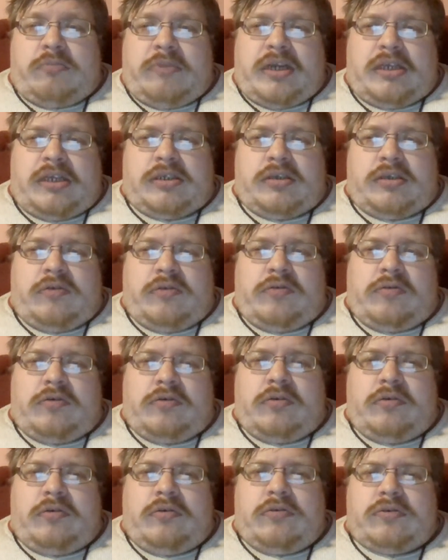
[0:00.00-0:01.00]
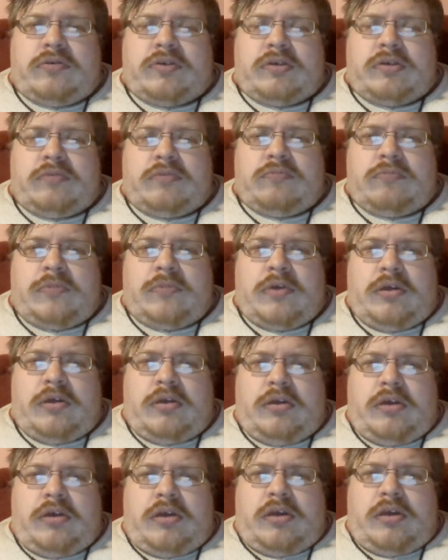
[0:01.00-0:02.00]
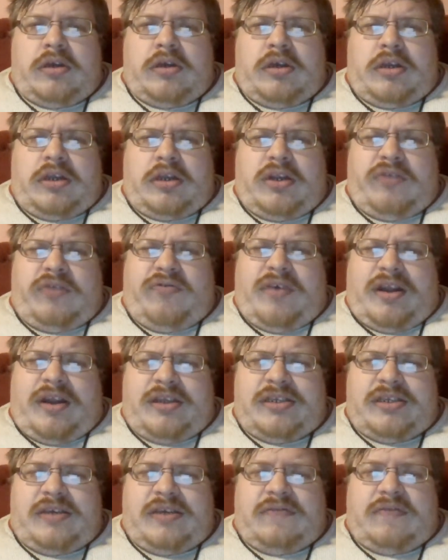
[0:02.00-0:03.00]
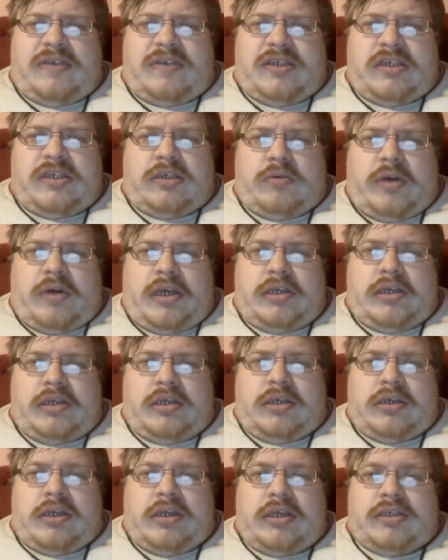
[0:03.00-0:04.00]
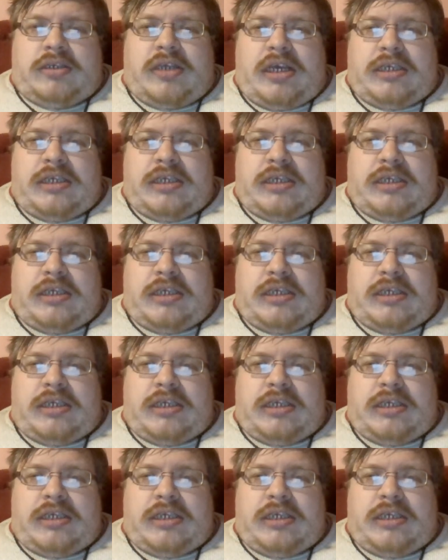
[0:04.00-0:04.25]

The reality of the situation is that it has become a lot harder to volunteer anywhere in the UK,